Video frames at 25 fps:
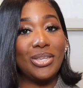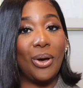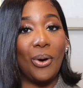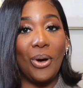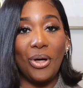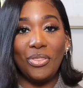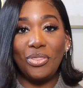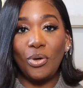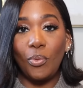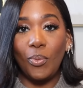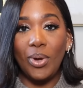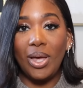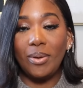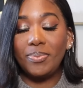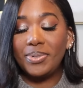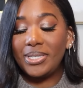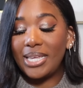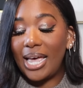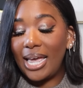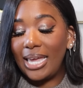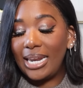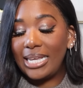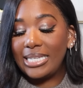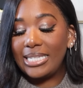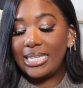So on the
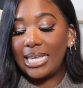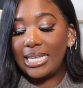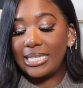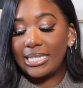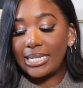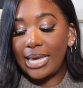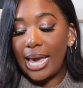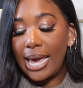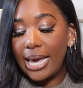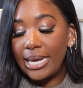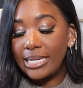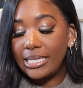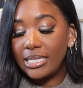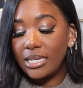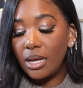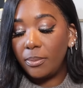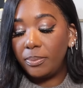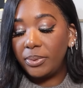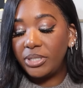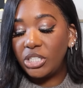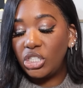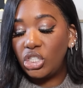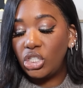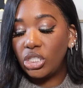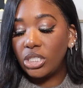website, it says Caked Up
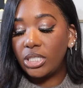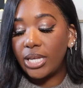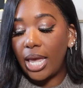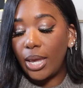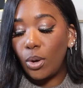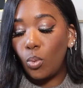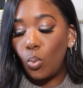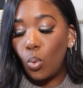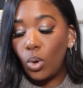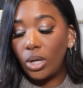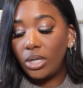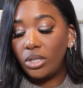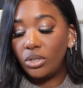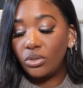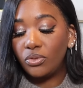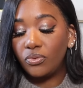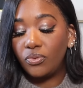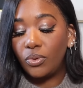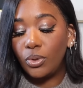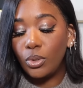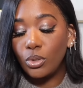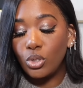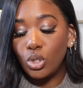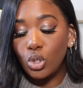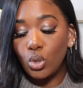is just a
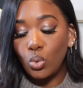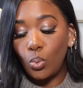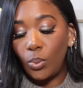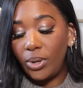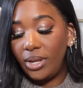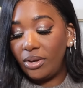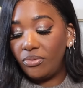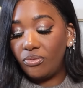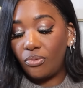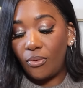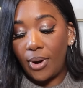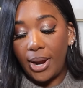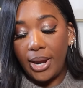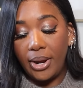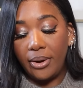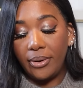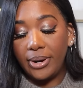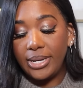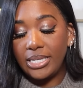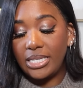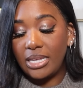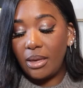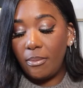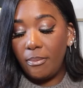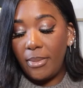wonderful, sweet
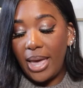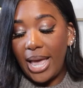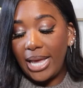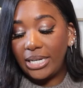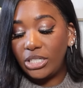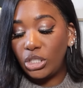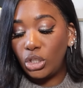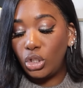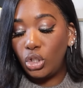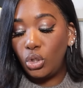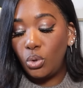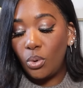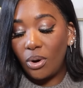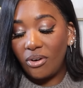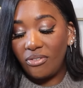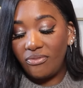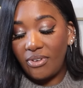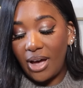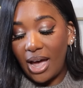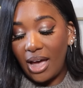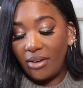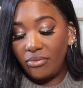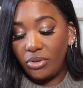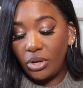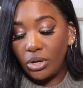fragrance. Imagine you are
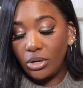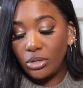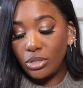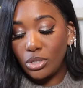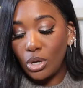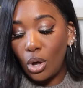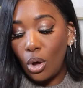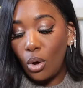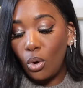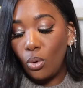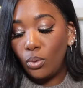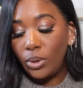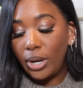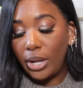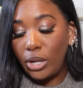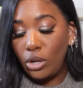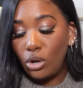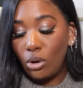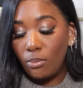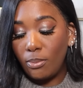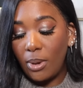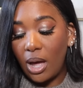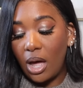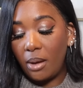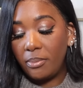five years old and
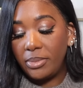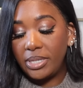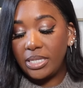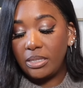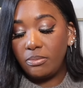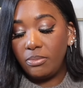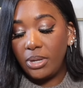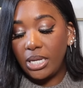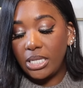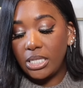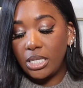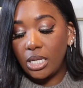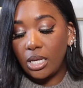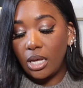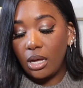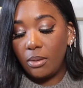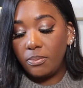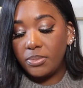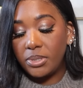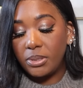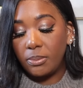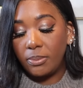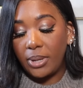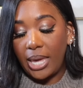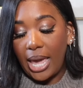your mom is mixing up
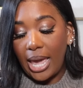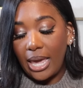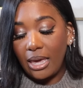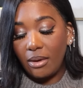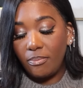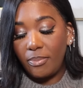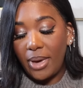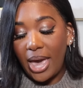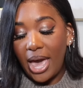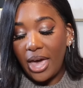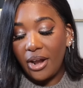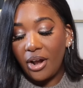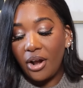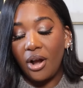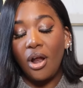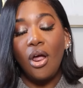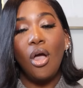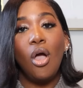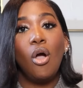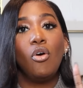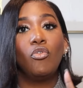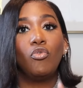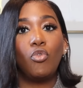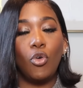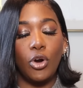some cake batter
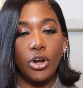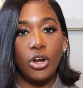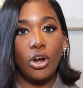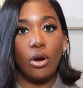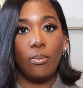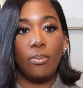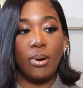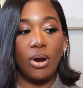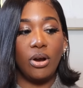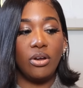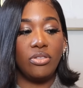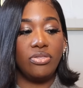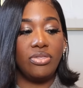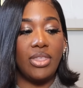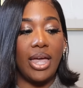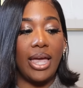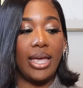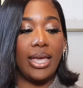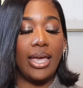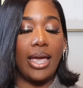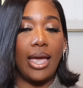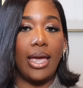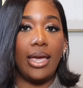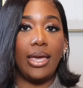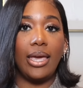for your
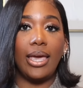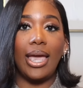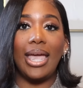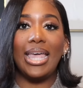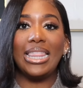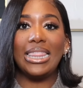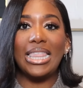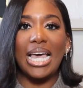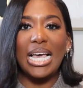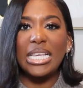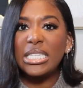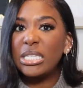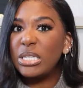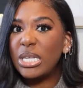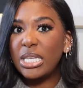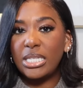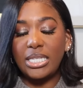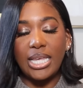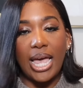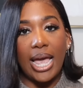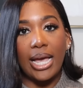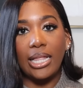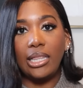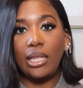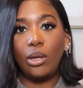birthday cake. And that's
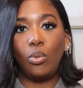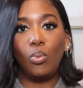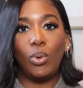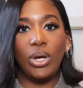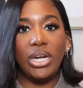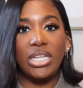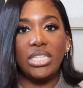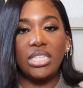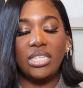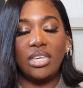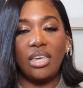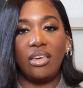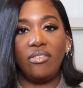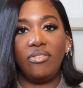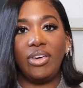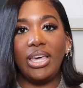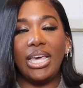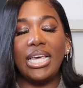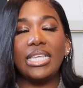exactly what it's giving.